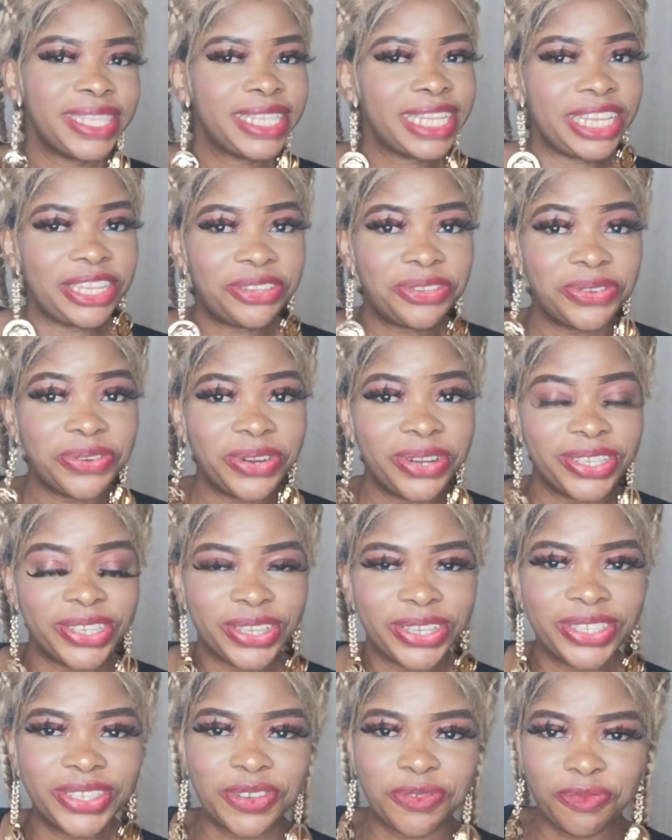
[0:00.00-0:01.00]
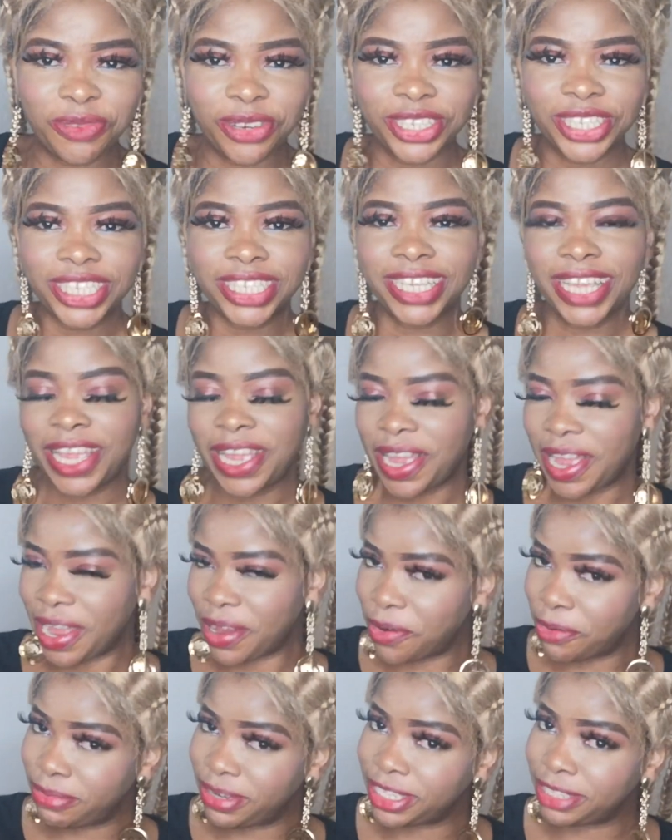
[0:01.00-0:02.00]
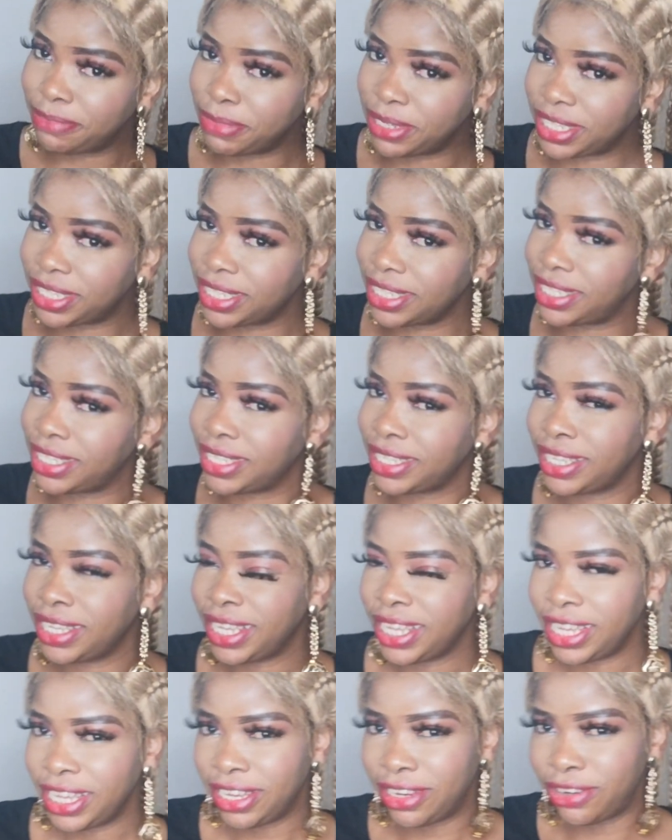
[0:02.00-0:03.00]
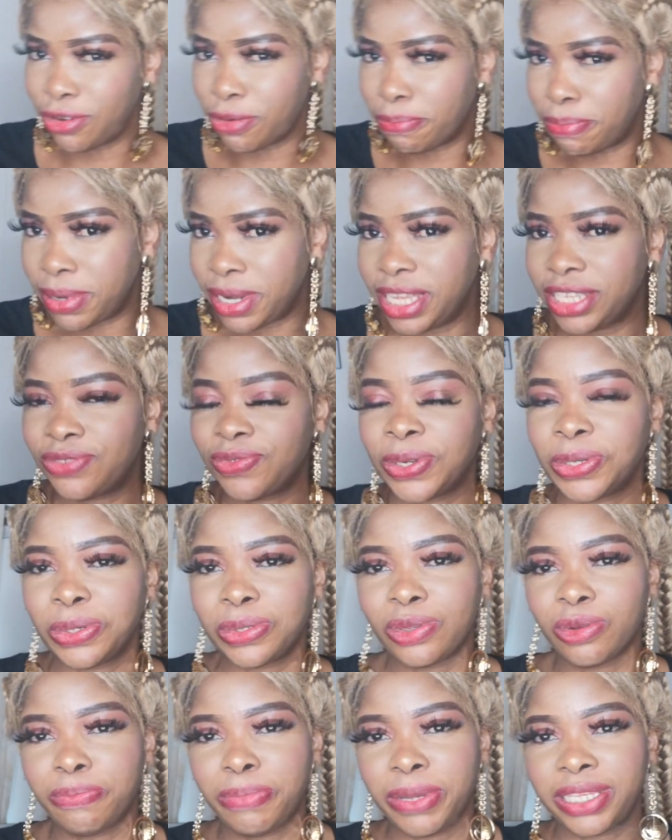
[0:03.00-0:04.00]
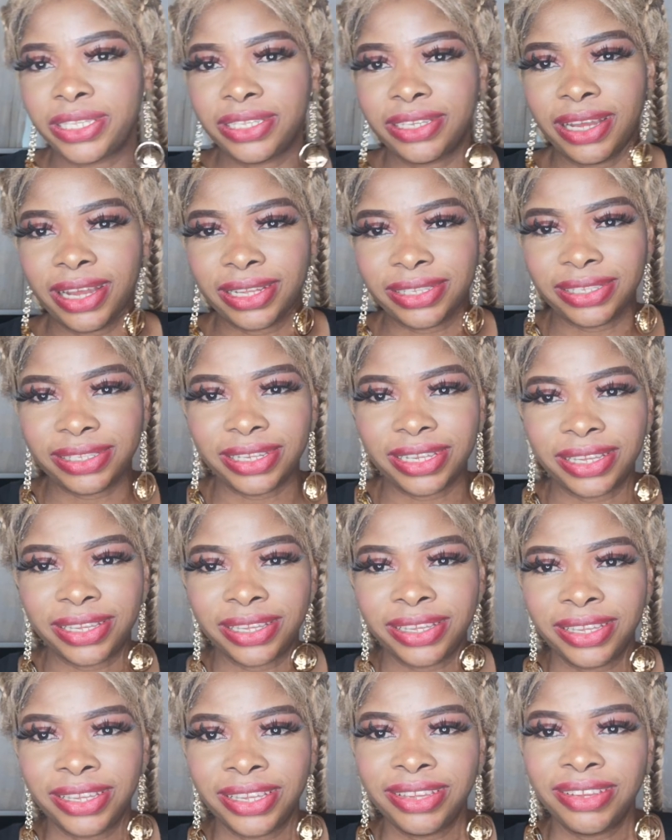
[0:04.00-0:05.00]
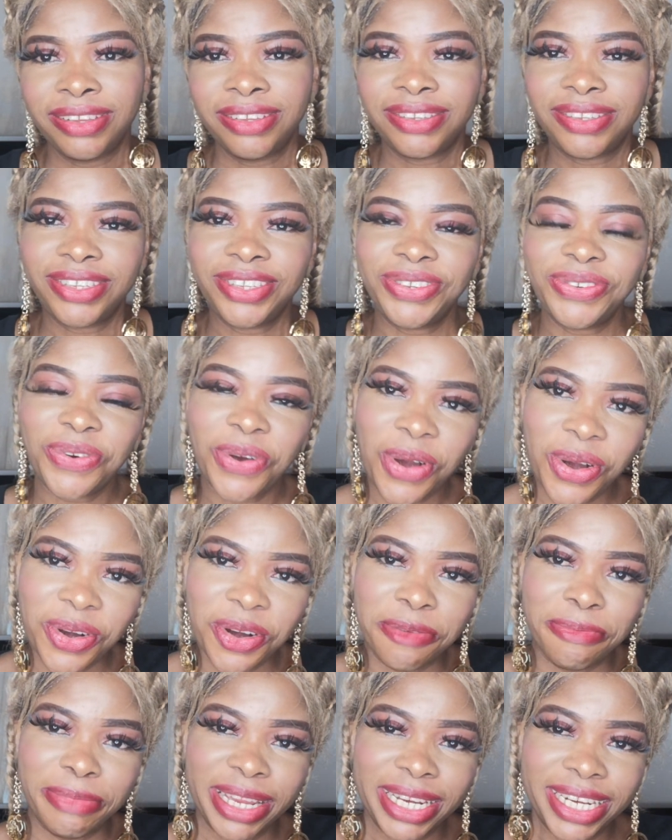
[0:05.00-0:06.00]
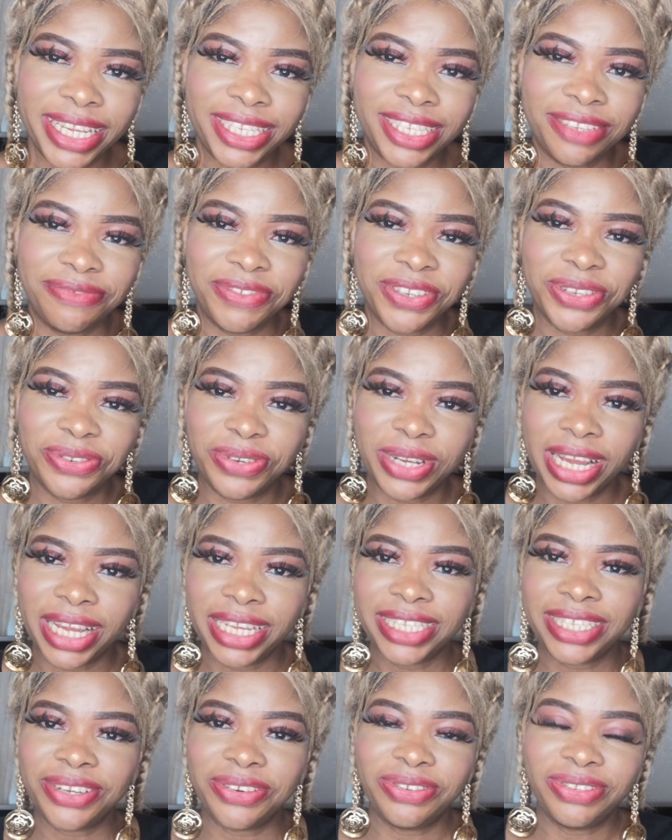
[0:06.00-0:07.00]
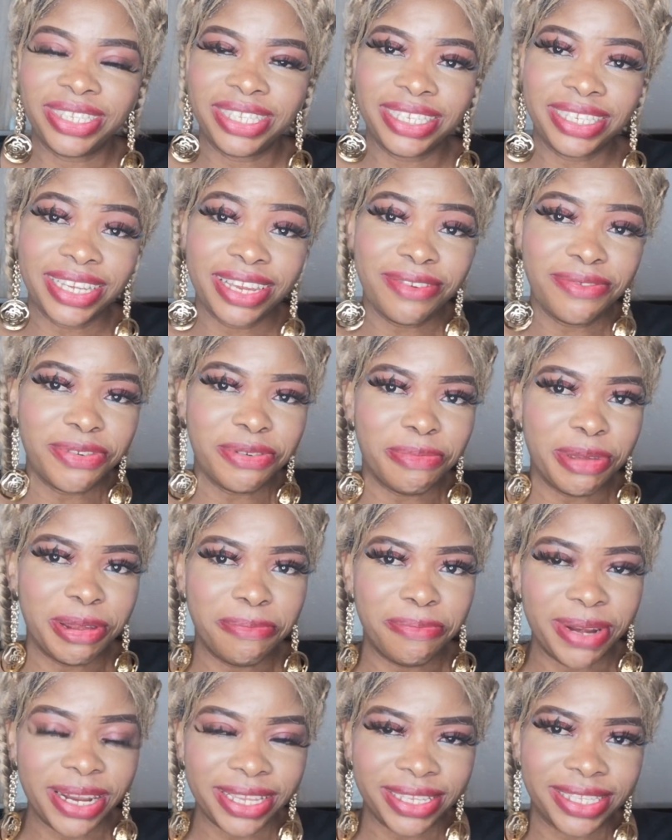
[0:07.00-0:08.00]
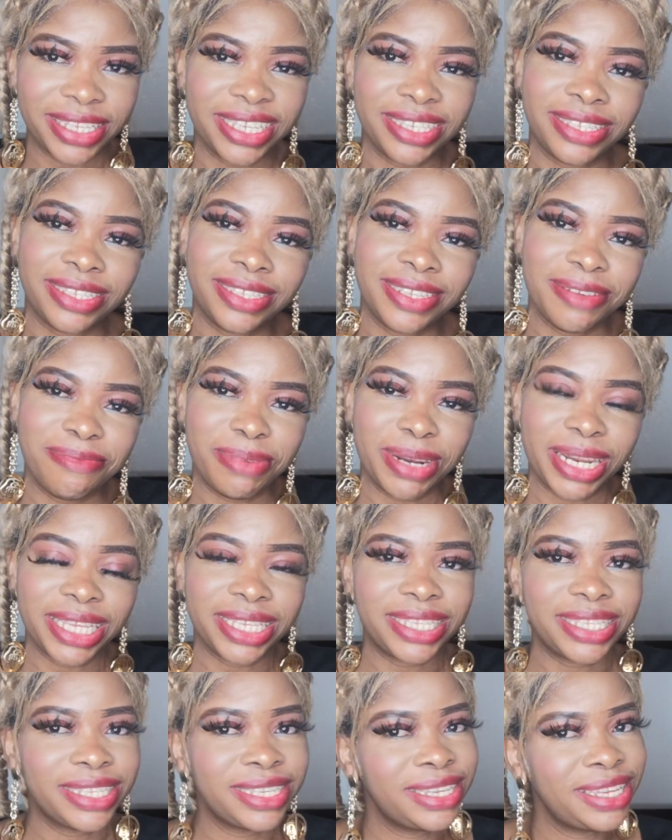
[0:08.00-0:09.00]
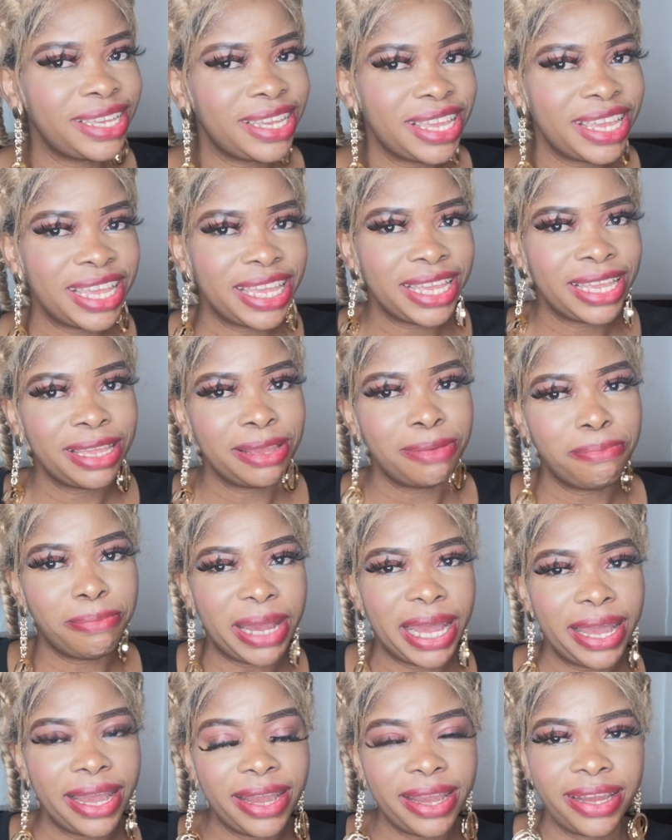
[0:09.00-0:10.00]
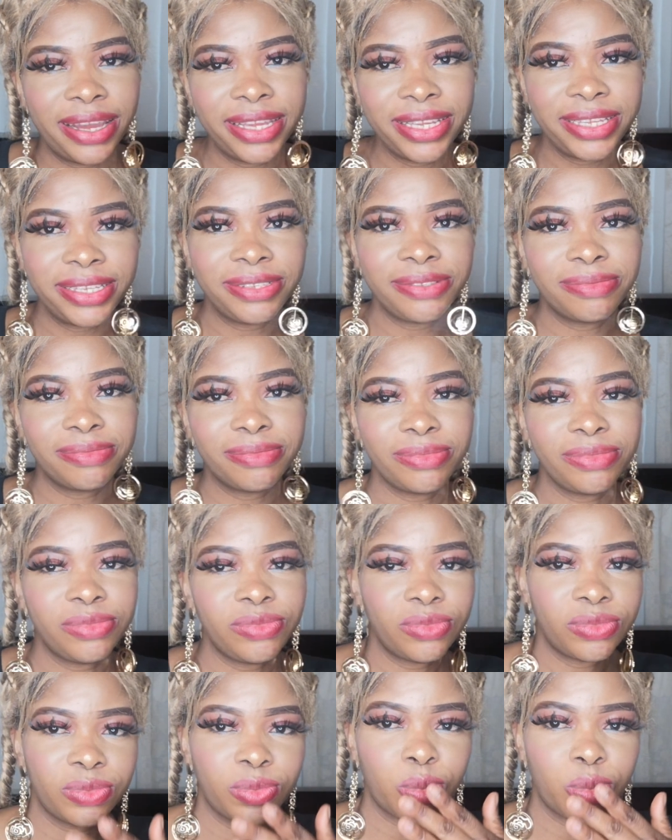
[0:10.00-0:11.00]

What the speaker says: Thank you also so much. I hope this message, bless one or two person out there. See you all on my next video, guys. Until then, remain blessed and stay blessed. Bye.